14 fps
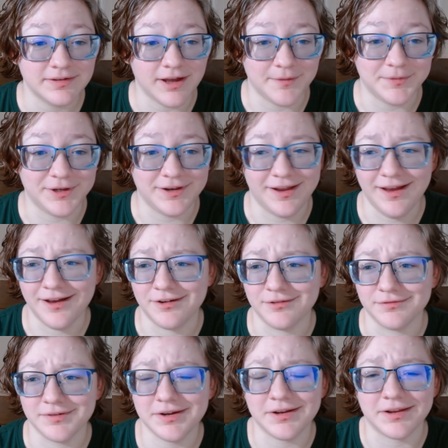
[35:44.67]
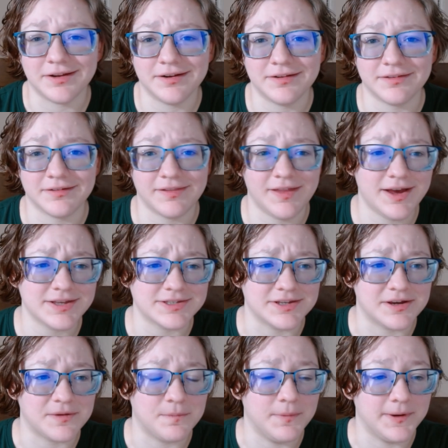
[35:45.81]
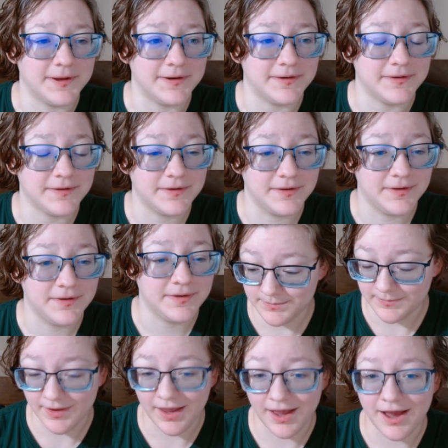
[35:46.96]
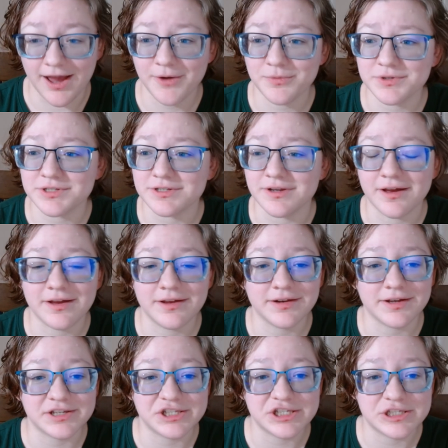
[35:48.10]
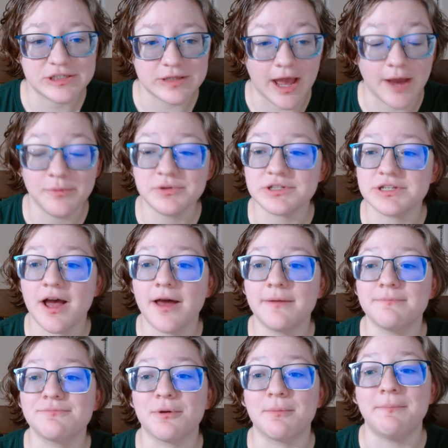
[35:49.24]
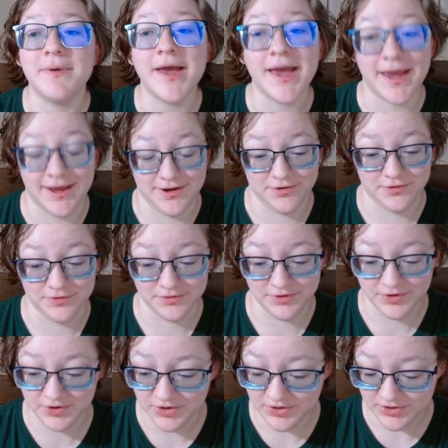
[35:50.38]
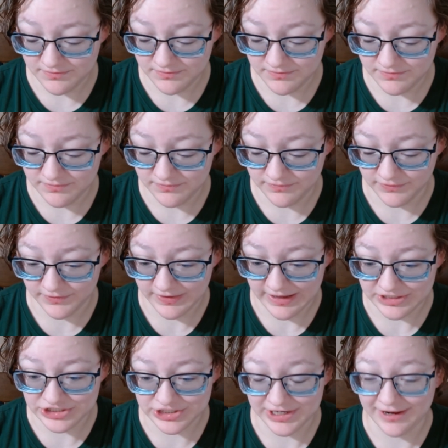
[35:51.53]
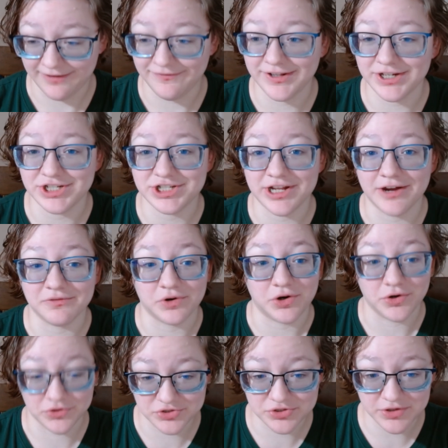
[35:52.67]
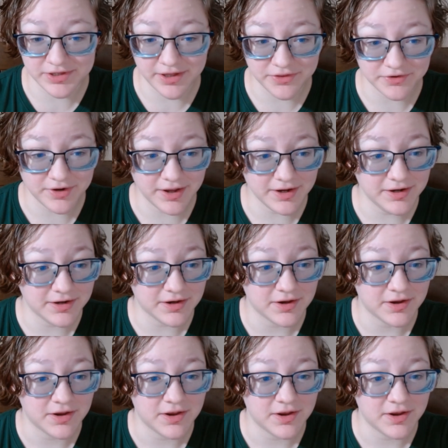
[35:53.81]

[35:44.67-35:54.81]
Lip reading: I mean, yeah, go read it. It's a classic, but I was not prepared for that shit. I finished that rehearsal the other night.